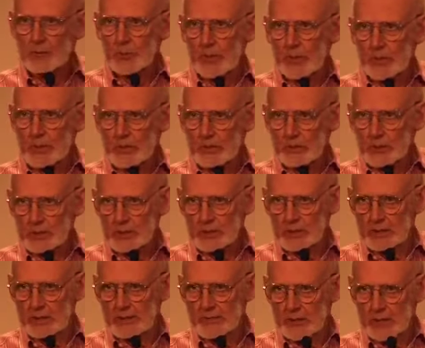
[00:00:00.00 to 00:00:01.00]
Peak
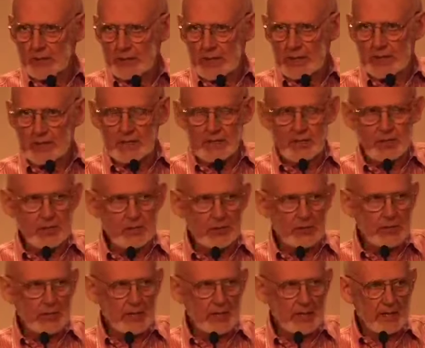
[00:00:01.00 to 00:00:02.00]
oil, if you like, is
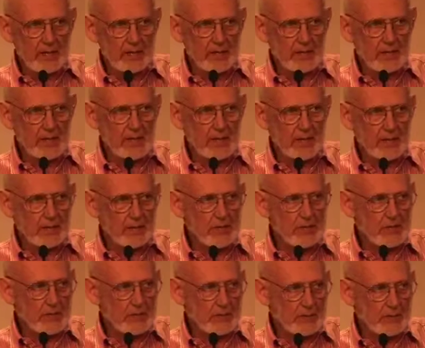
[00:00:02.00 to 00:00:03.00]
shorthand,
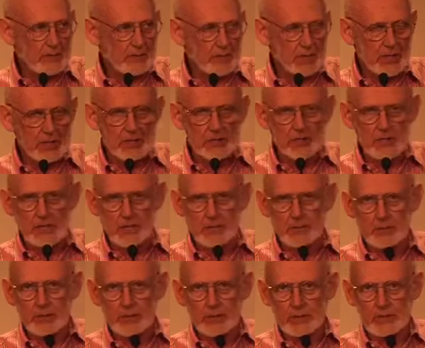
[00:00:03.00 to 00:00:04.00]
as Richard
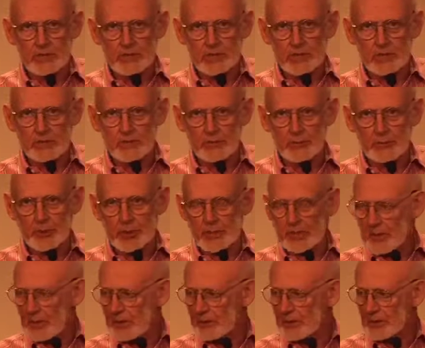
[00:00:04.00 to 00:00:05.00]
Heinberger said, for
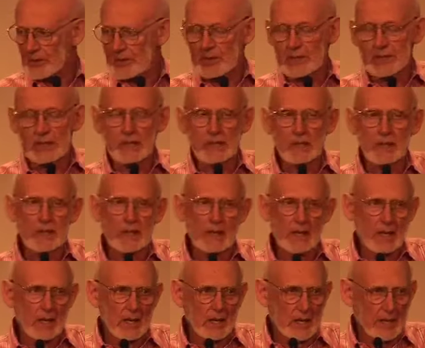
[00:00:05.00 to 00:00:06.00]
peak everything.
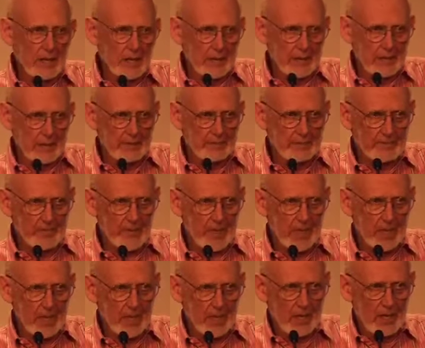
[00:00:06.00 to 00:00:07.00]

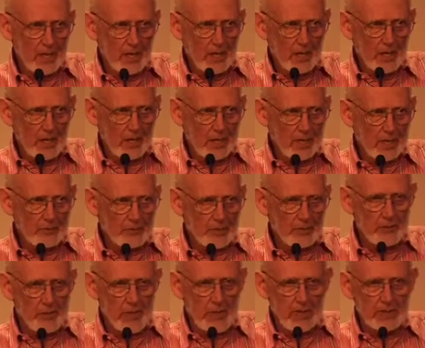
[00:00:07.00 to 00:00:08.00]
I'm
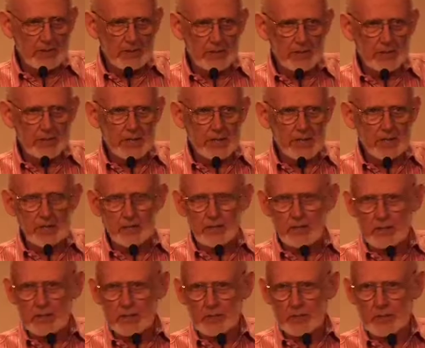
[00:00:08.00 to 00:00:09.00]
reminded that in
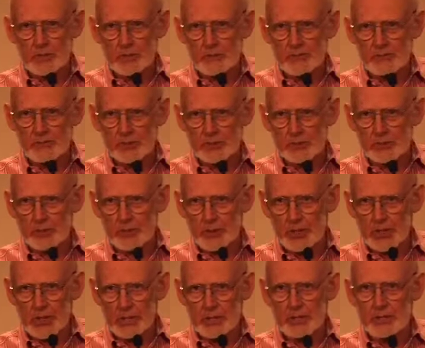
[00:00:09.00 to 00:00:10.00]
terms of food
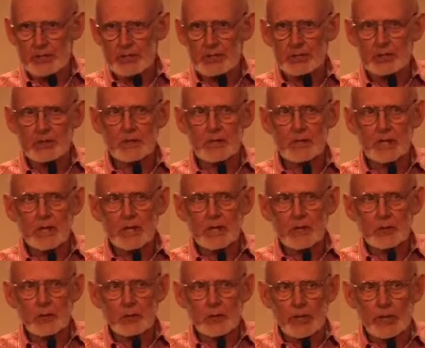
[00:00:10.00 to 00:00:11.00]
production,
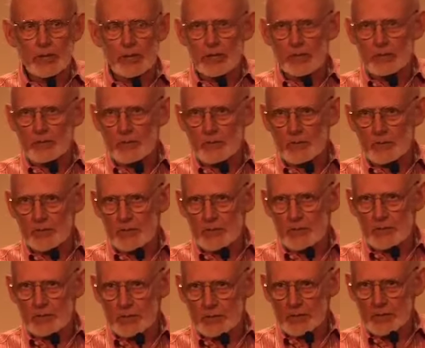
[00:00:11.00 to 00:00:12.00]
we're
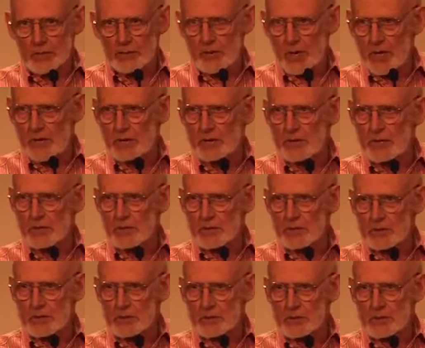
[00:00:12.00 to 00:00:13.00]
shortly running
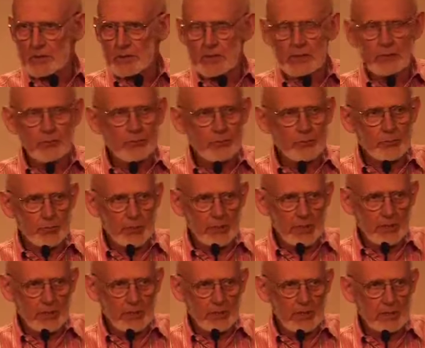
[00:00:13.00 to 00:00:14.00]
into
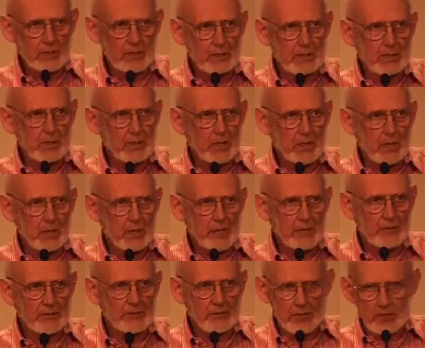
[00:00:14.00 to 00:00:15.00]
peak
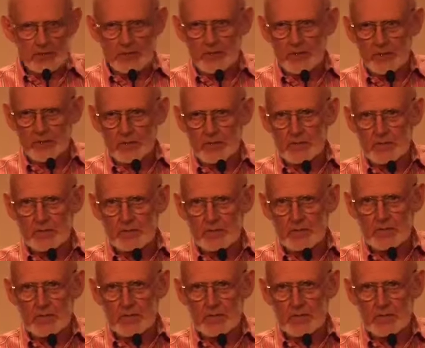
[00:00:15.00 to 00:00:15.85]
phosphorus.